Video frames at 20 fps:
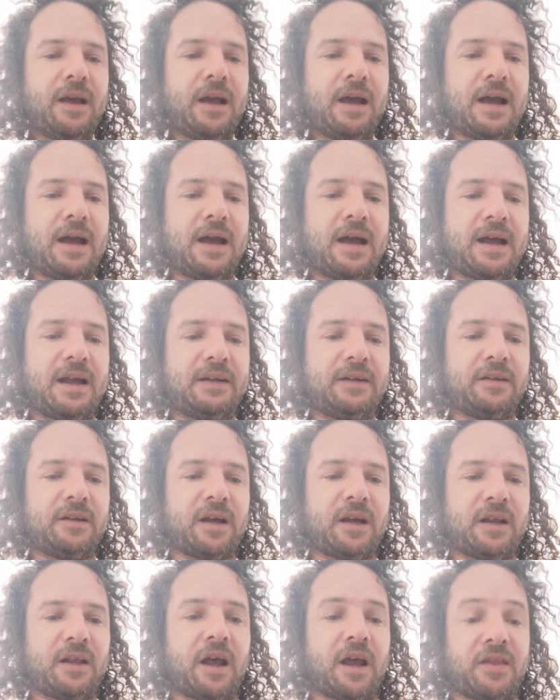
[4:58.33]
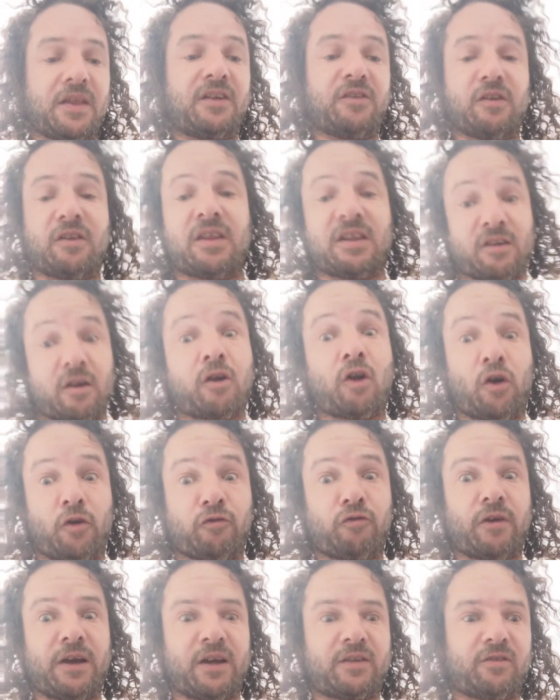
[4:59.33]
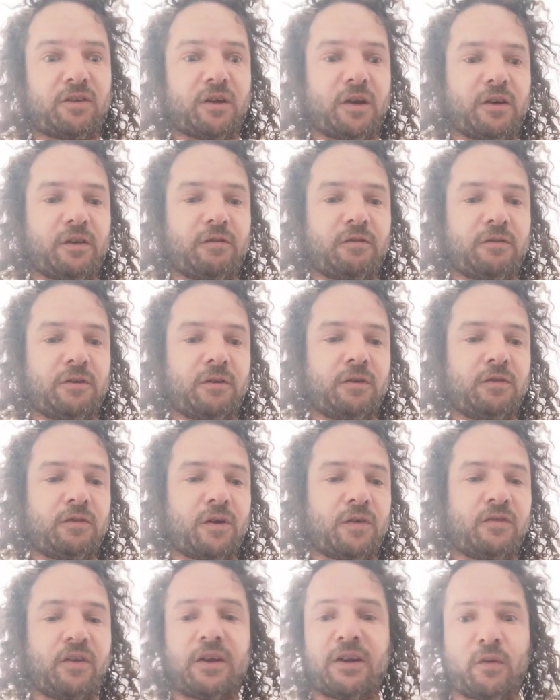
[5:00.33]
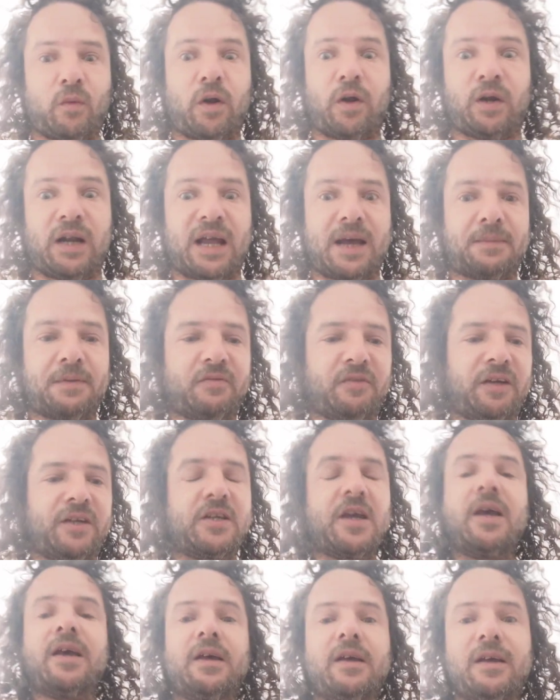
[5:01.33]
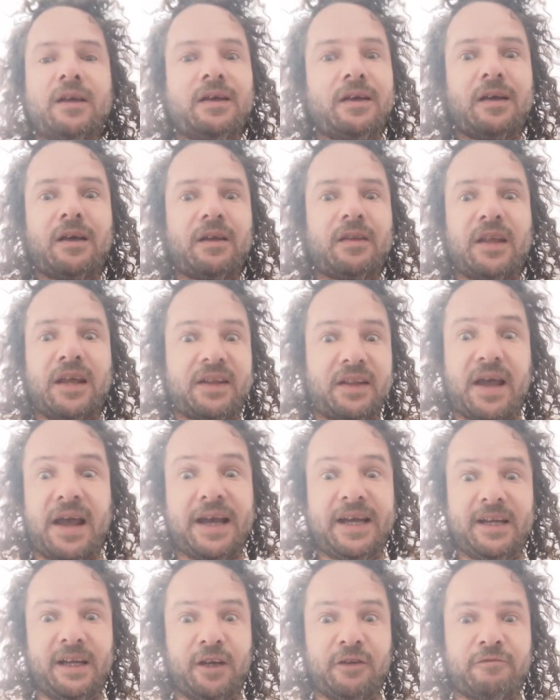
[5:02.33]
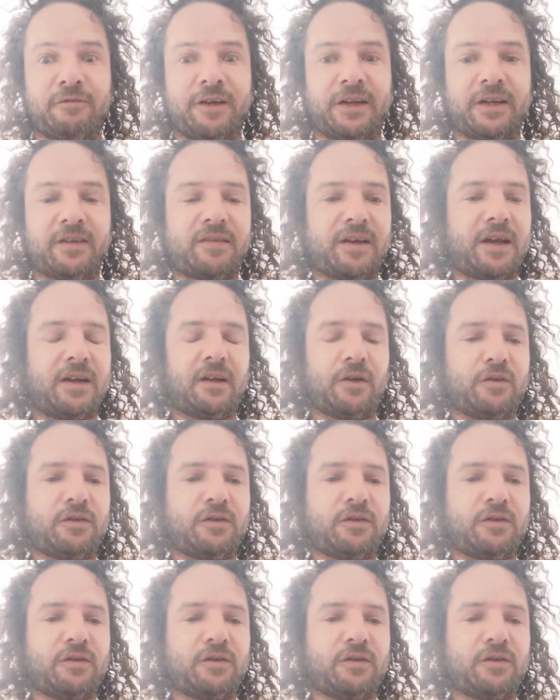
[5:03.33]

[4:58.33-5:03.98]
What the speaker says: and there's a lot of tracks to go through. So I've done a one lap of each. Then the Halo reared its head, and